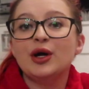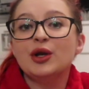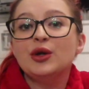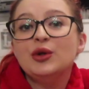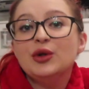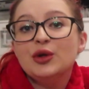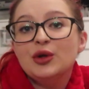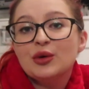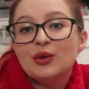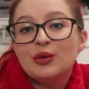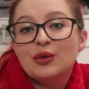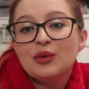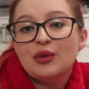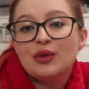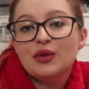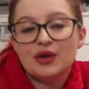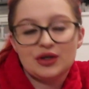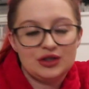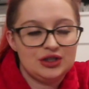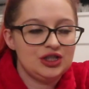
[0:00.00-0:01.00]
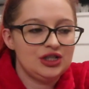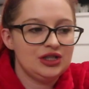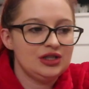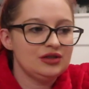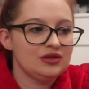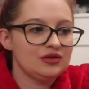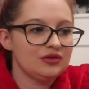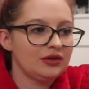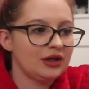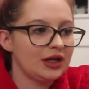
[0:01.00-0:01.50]
north. She
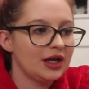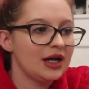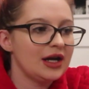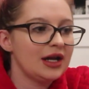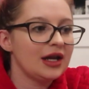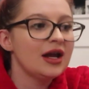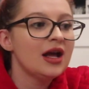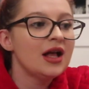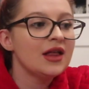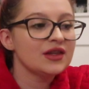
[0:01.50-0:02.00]
is okay.